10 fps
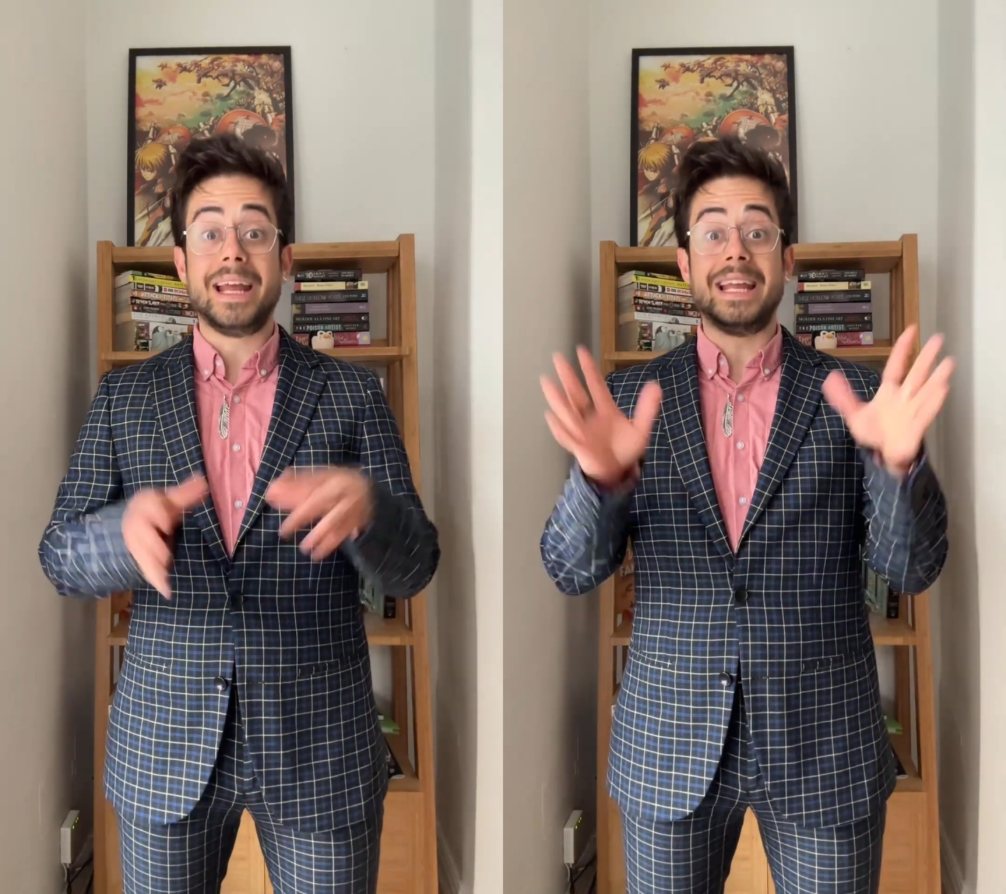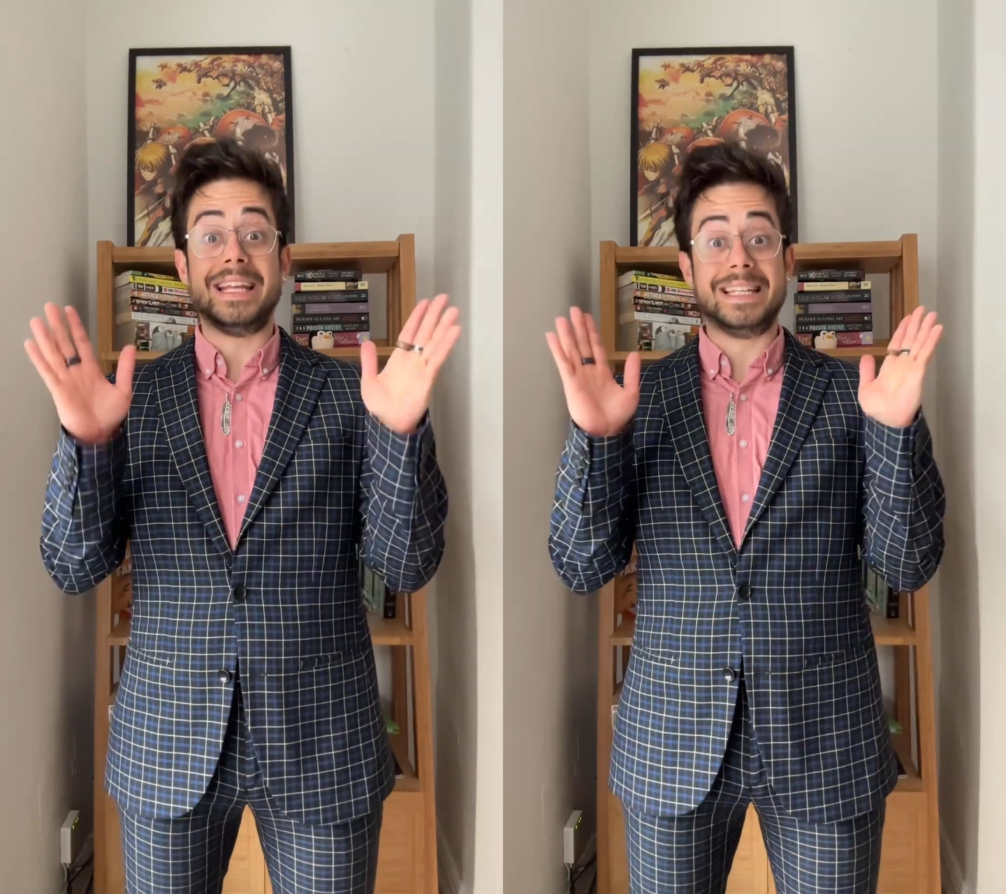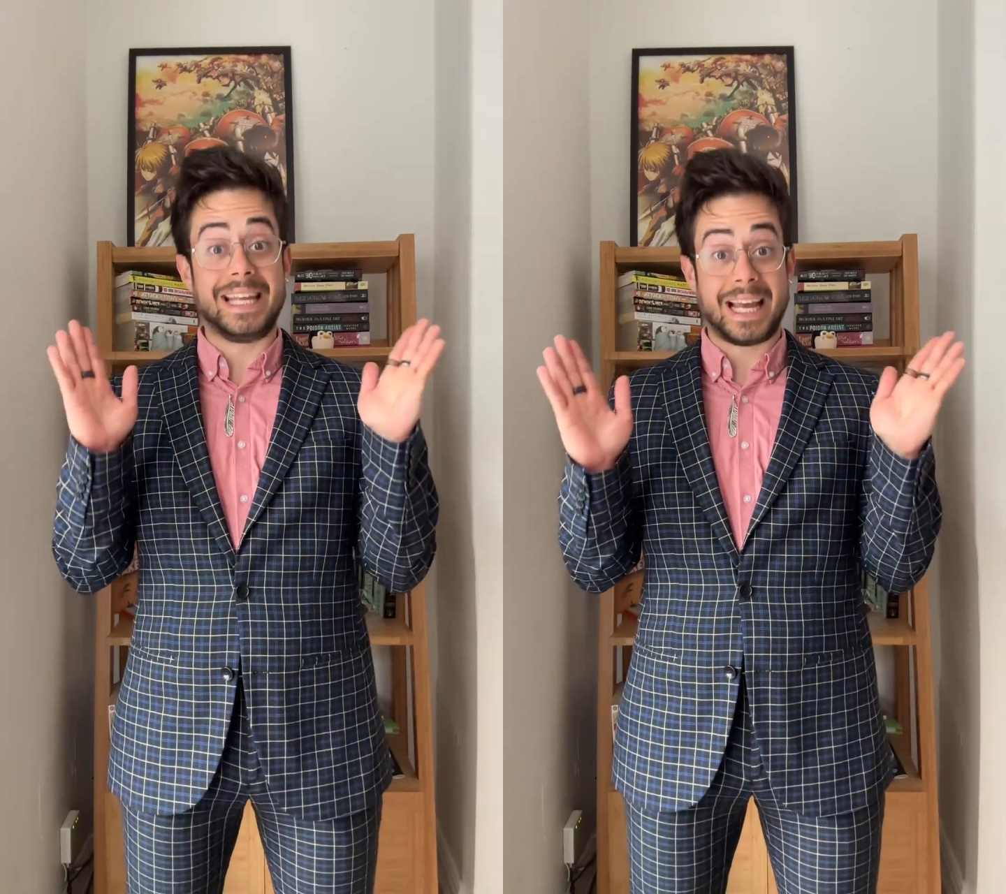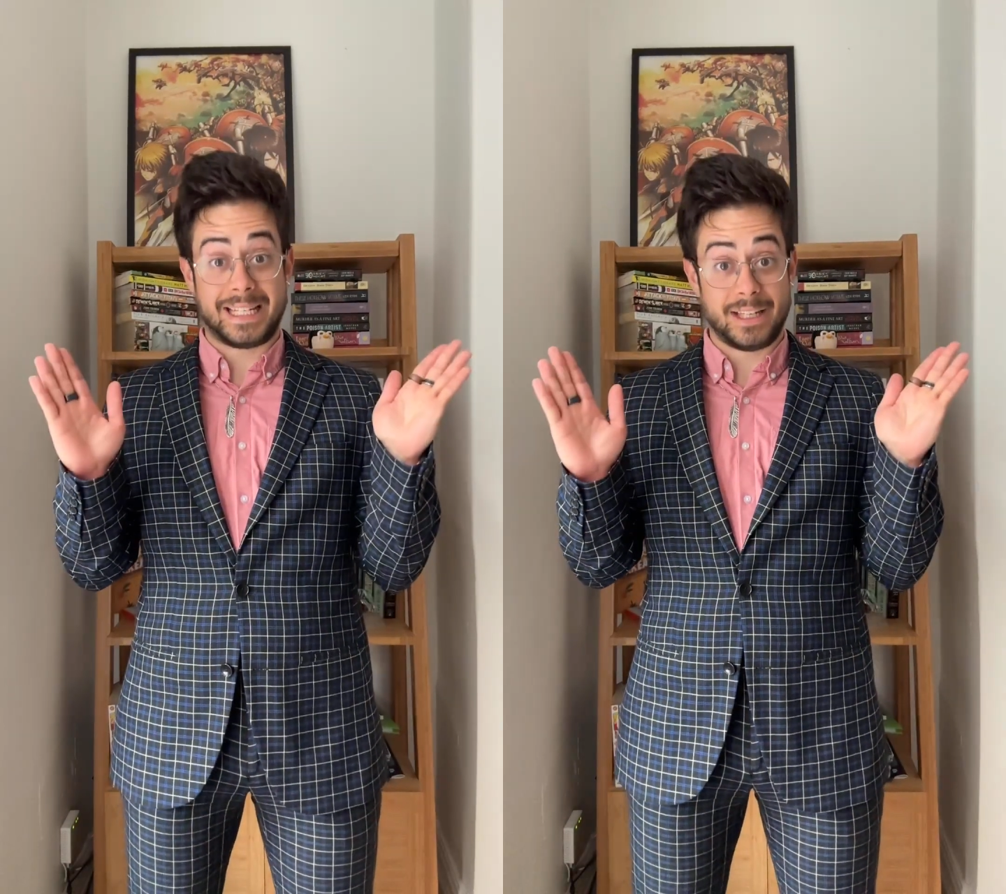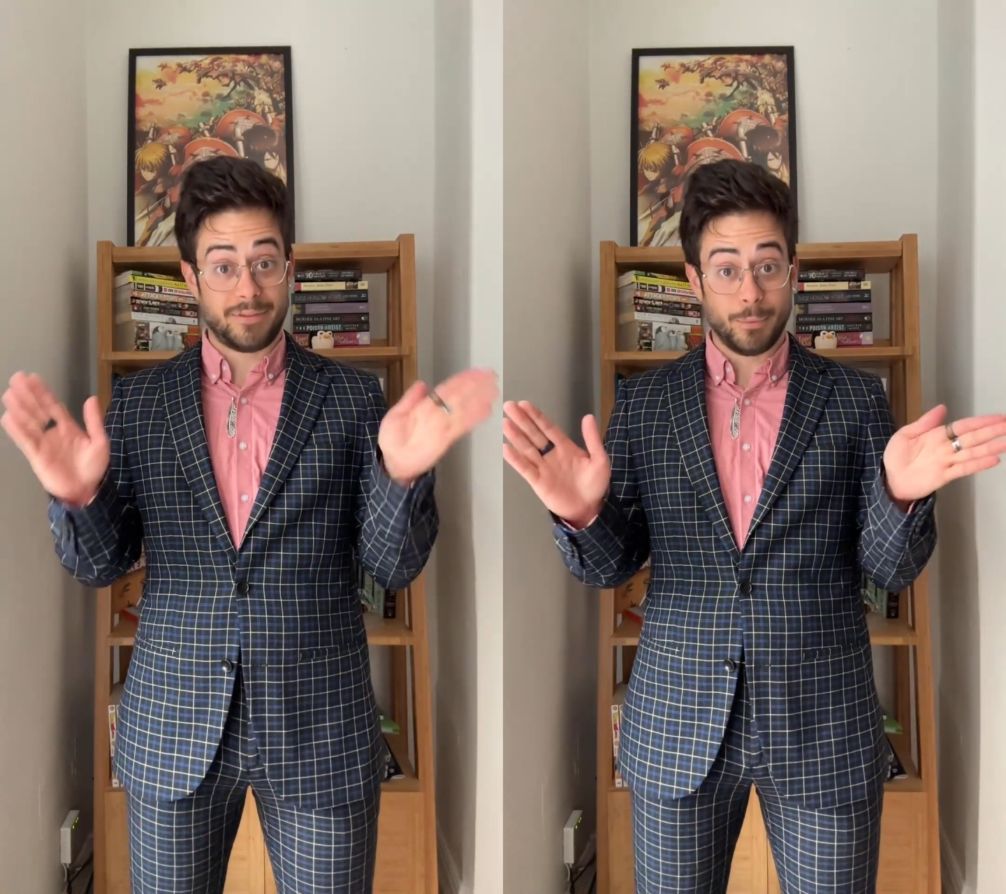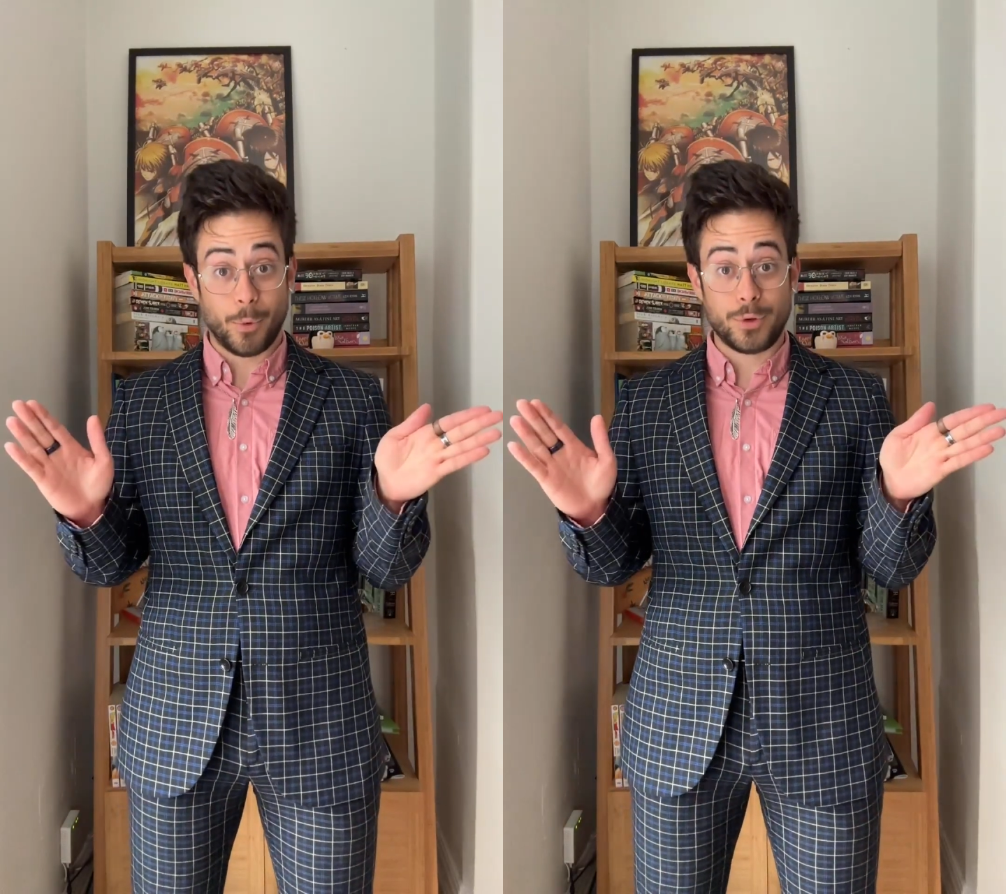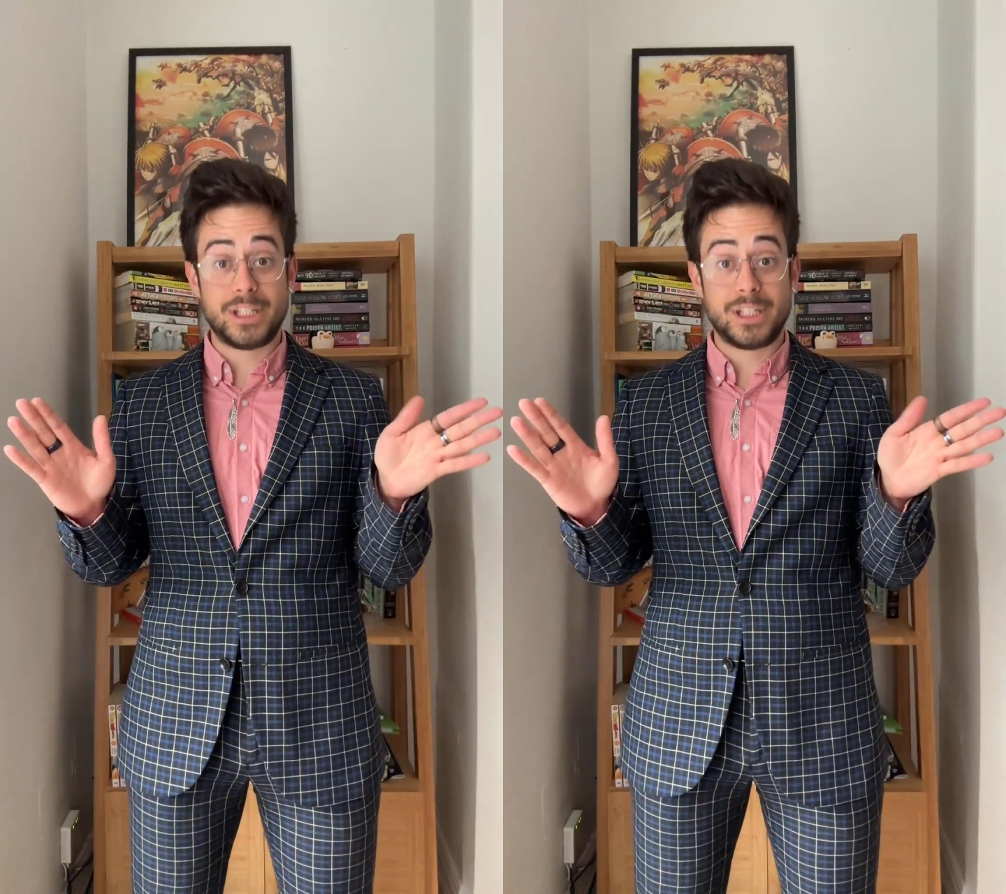indicative mood,